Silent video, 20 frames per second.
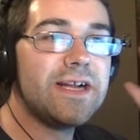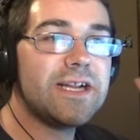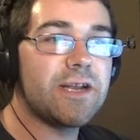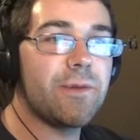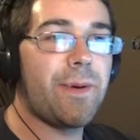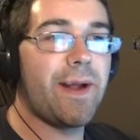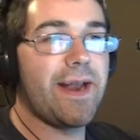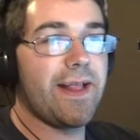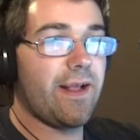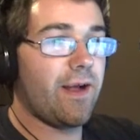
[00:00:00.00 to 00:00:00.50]

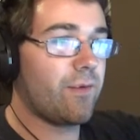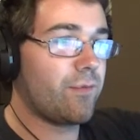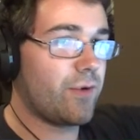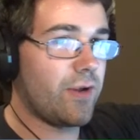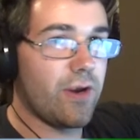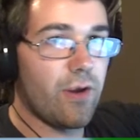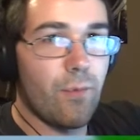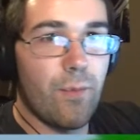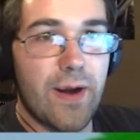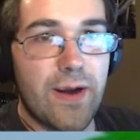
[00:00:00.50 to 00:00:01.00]
depending on,
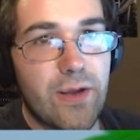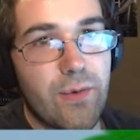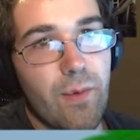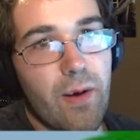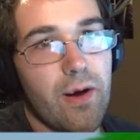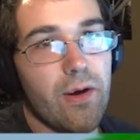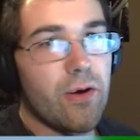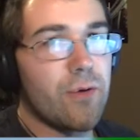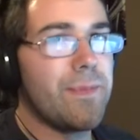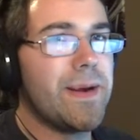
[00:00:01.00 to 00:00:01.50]
you know, where you
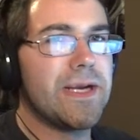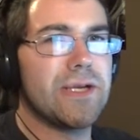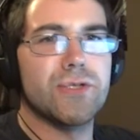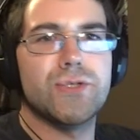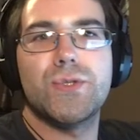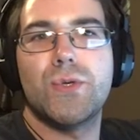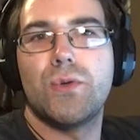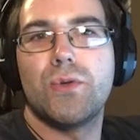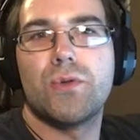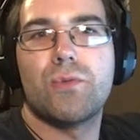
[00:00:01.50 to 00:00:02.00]
are, or middle
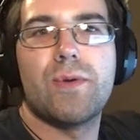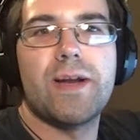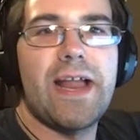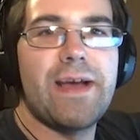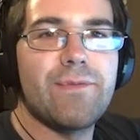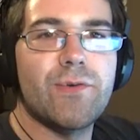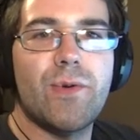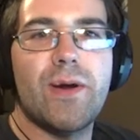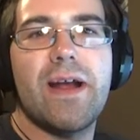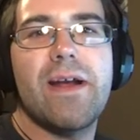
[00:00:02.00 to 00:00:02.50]
school, or
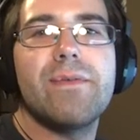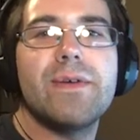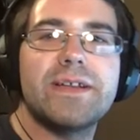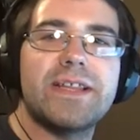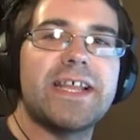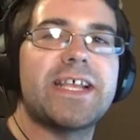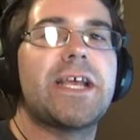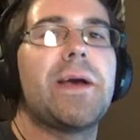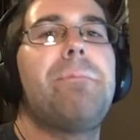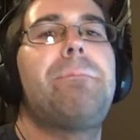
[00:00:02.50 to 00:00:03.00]
whatever, wherever,
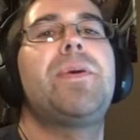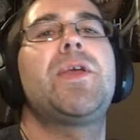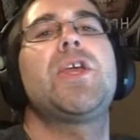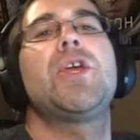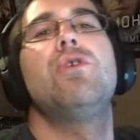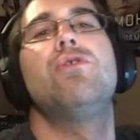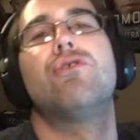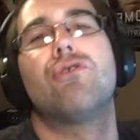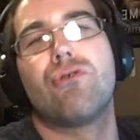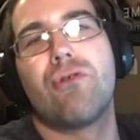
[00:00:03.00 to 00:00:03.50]
like,
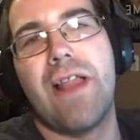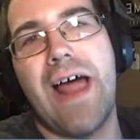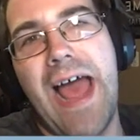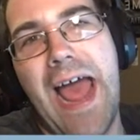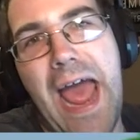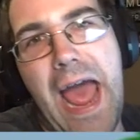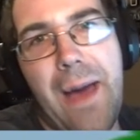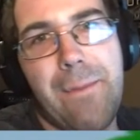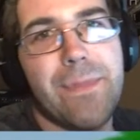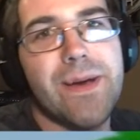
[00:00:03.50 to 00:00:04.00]
computer
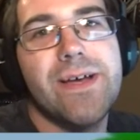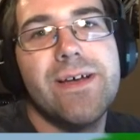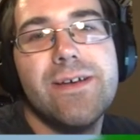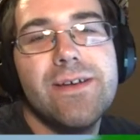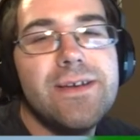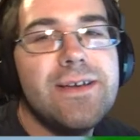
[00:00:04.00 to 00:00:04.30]
lab